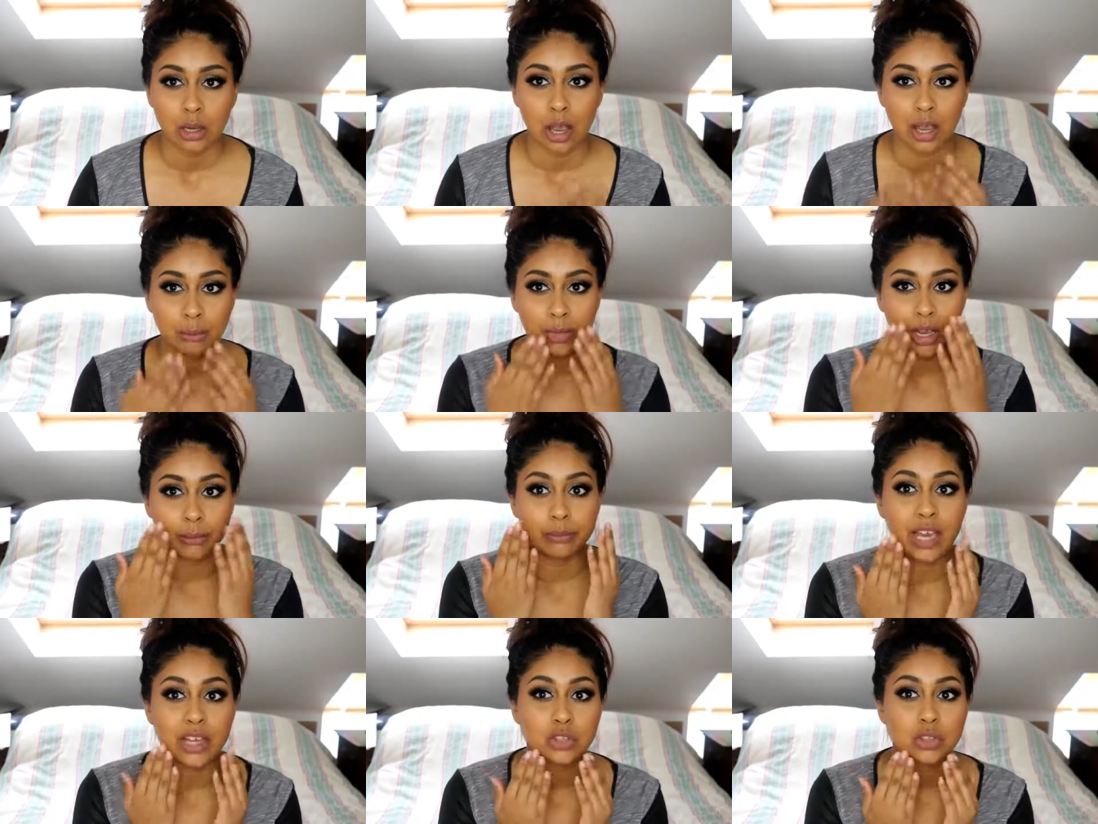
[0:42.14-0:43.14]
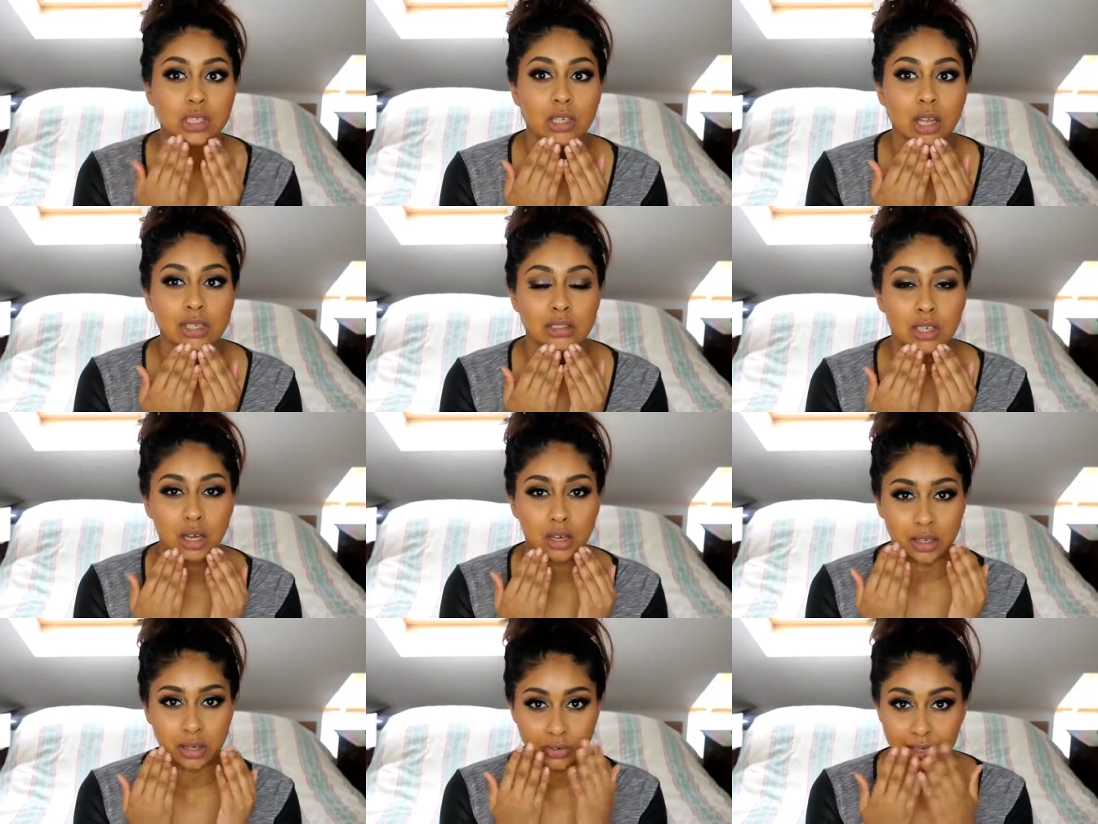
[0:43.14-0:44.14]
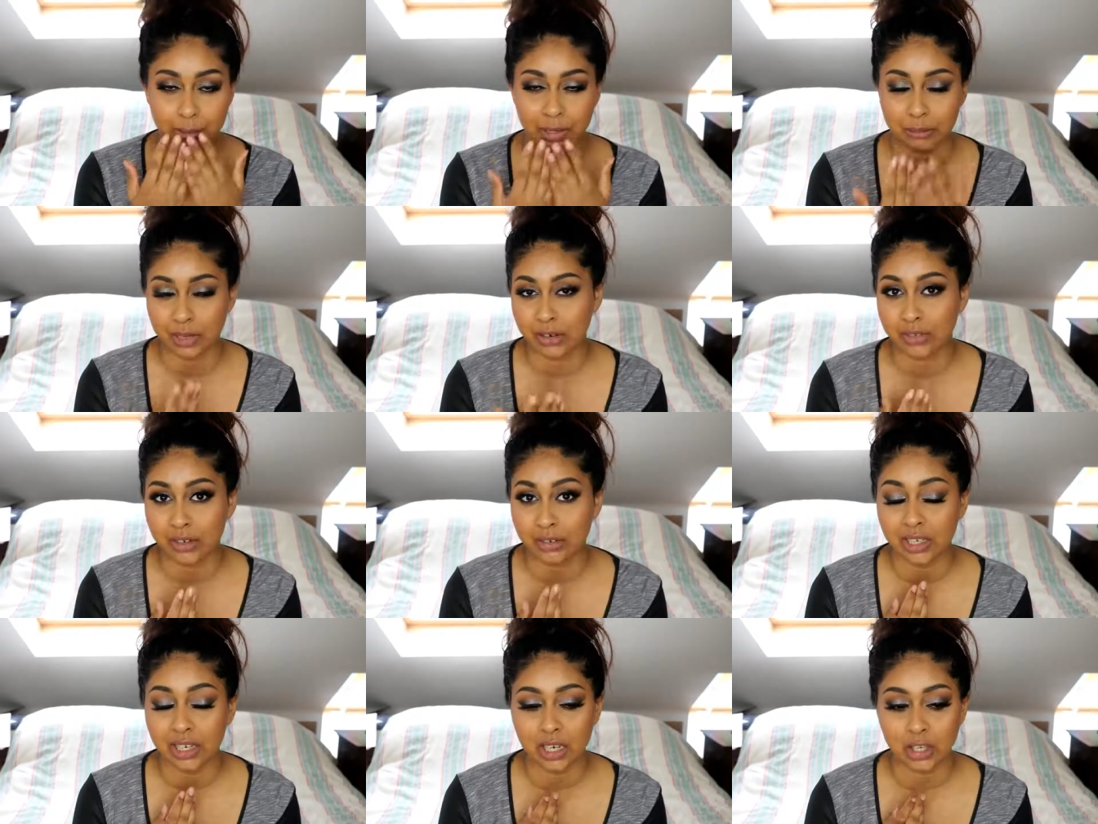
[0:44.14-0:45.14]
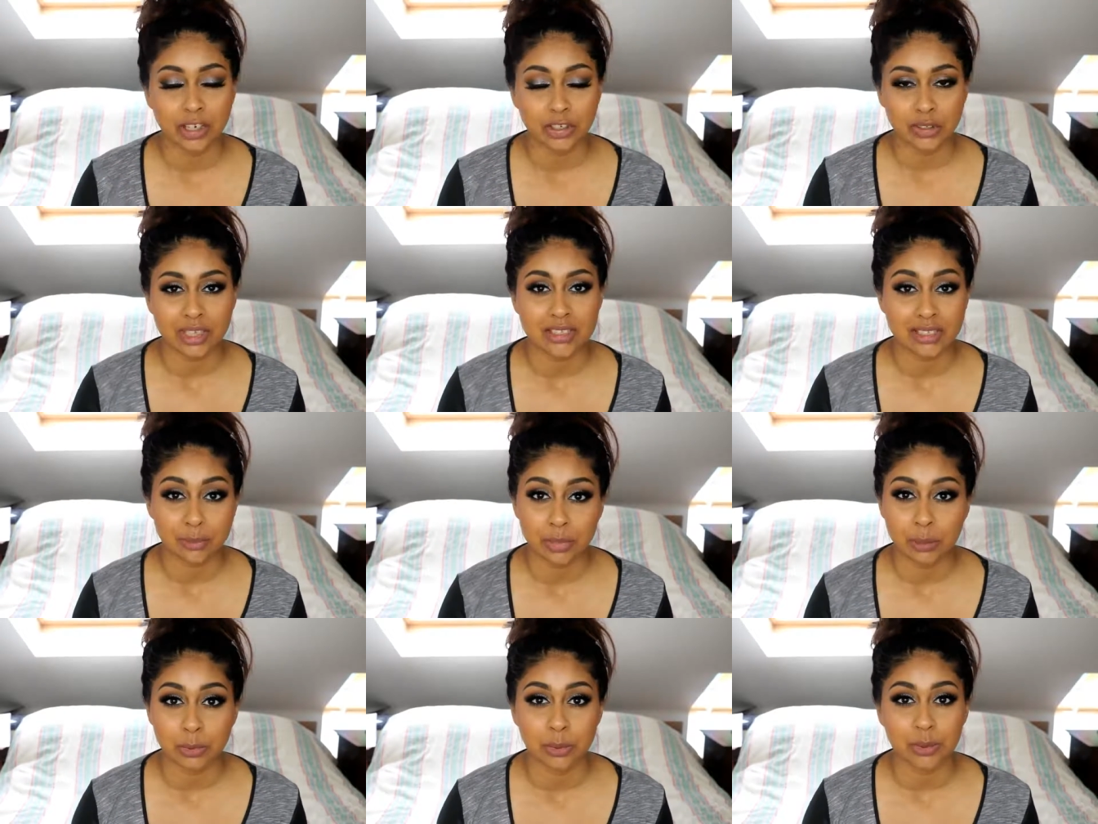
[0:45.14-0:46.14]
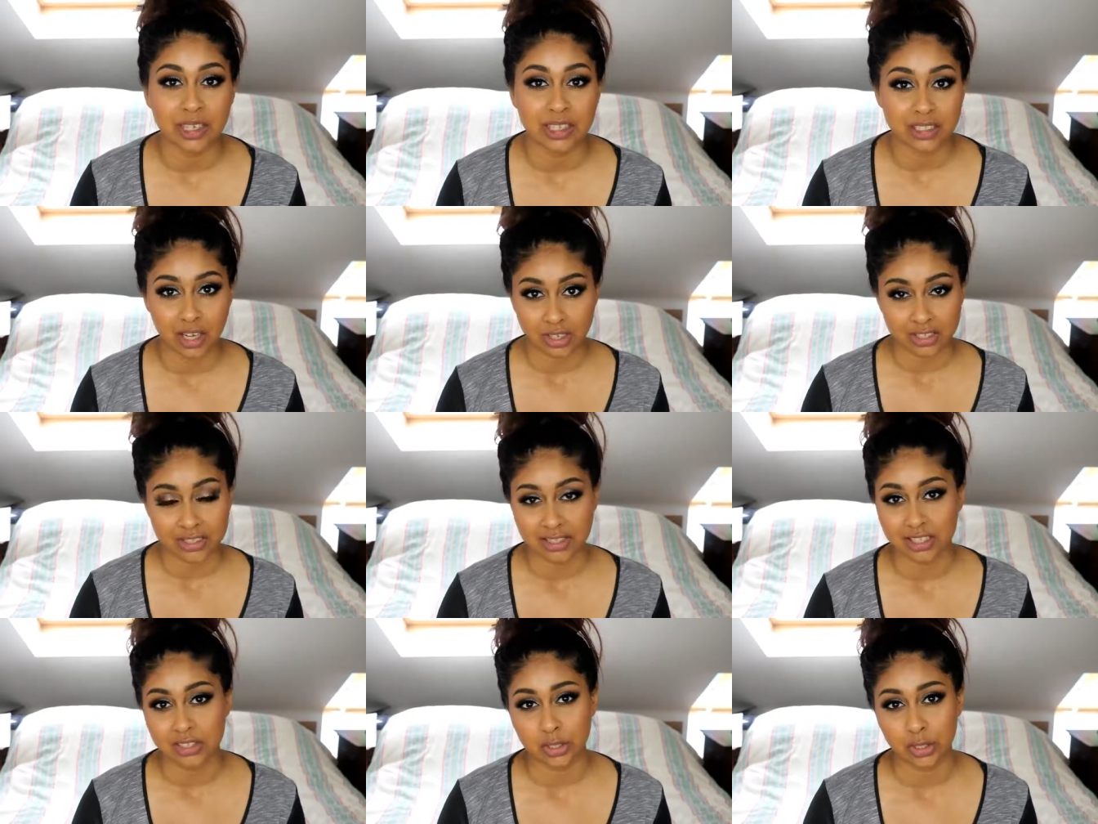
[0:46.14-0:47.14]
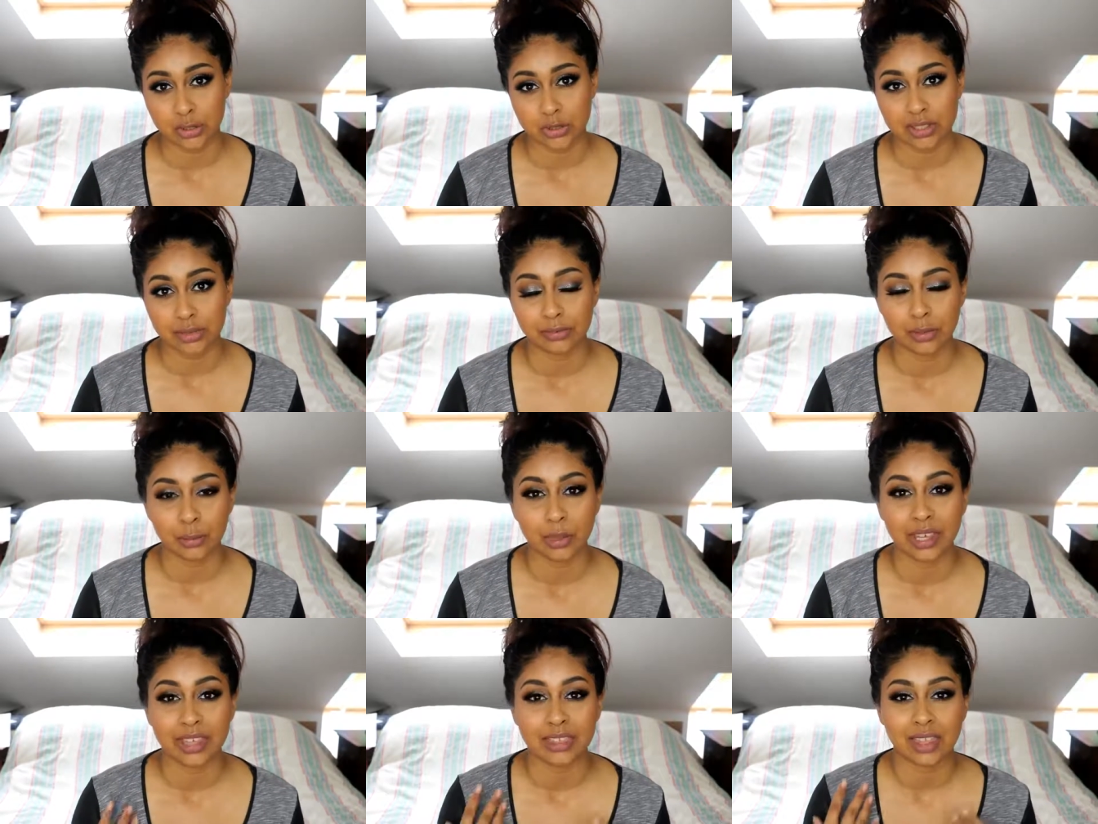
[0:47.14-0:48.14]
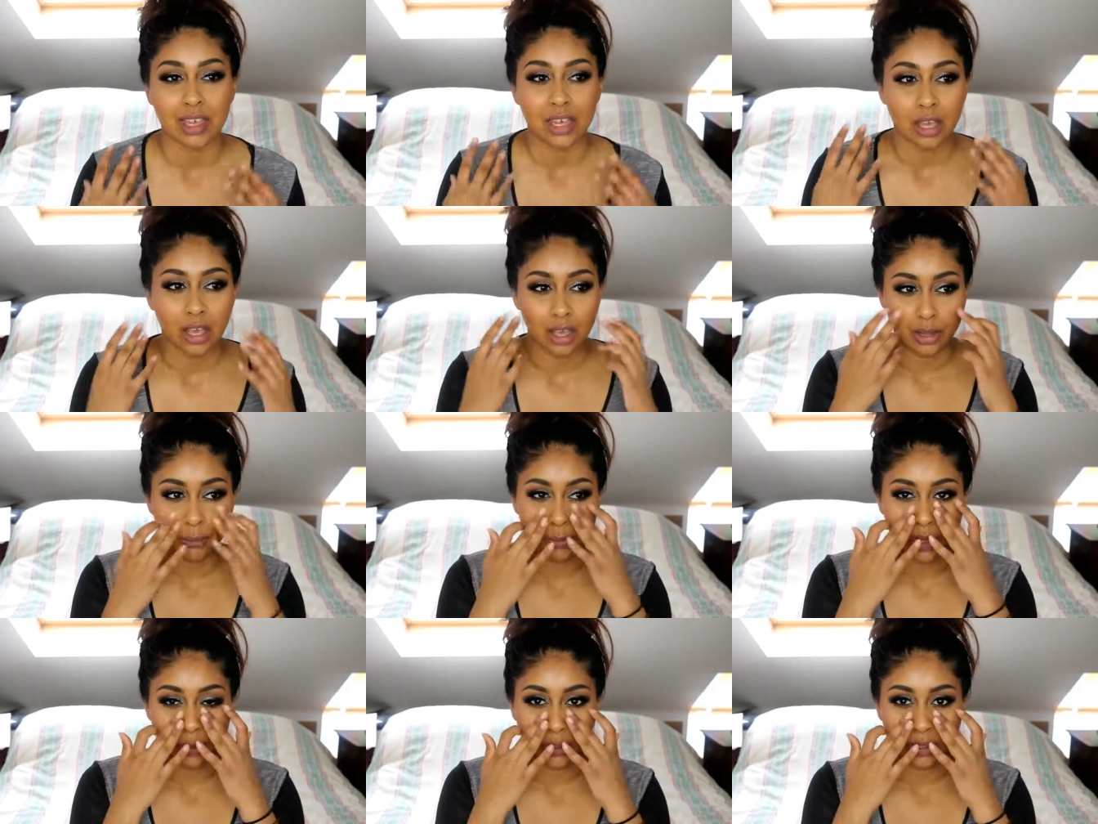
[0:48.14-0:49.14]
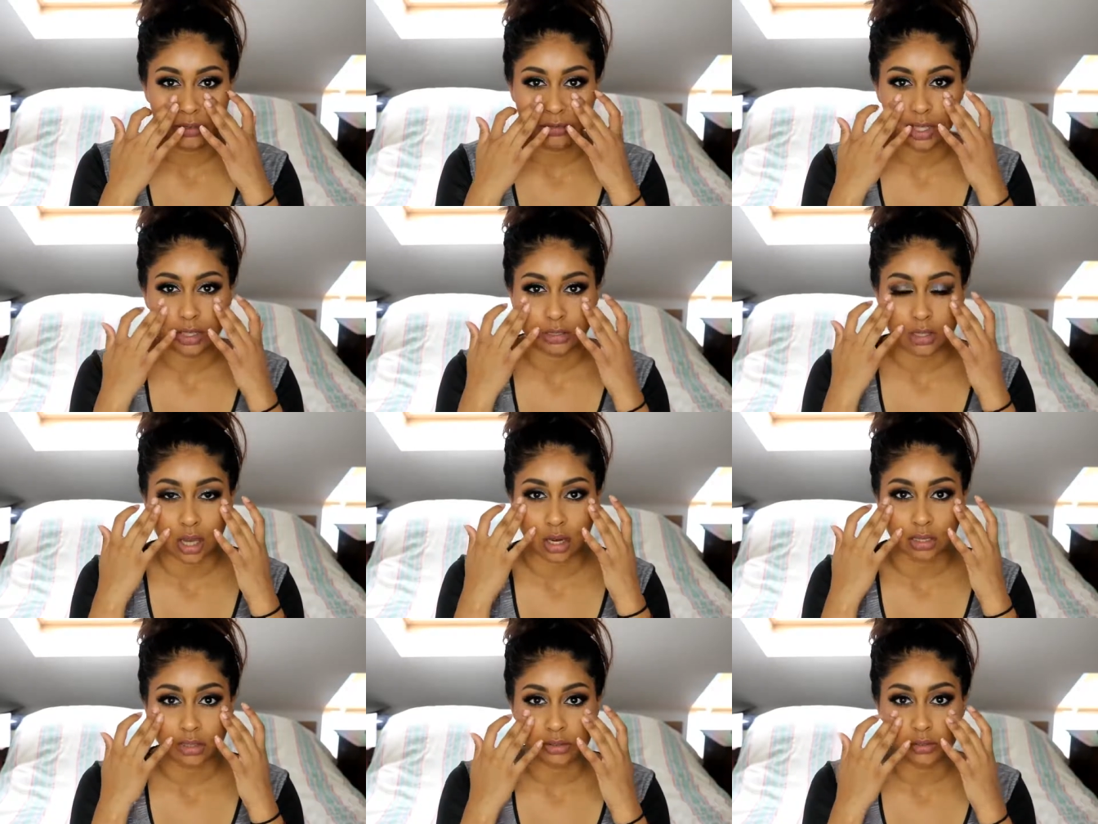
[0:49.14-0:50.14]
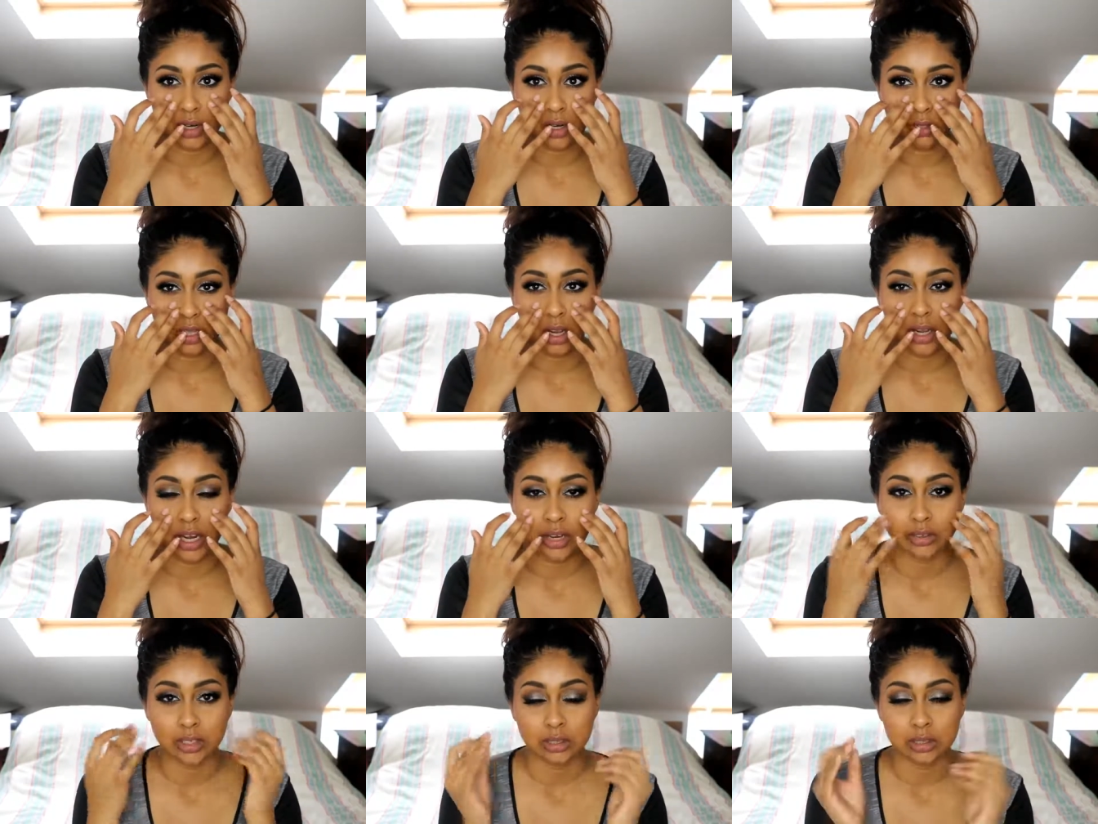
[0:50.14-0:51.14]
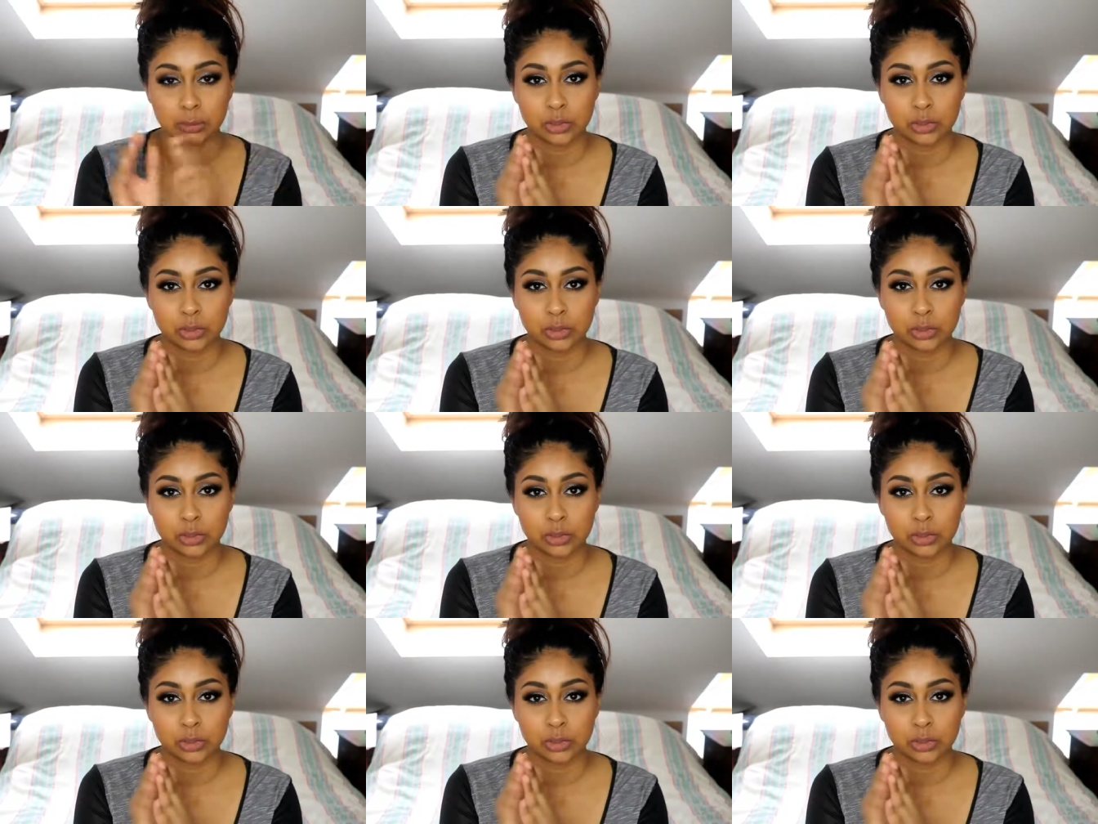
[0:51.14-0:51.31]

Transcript: I'm naturally like darker around my mouth area, and I know that some people with a darker skin tone suffer with a bit of like darkness around the eye area,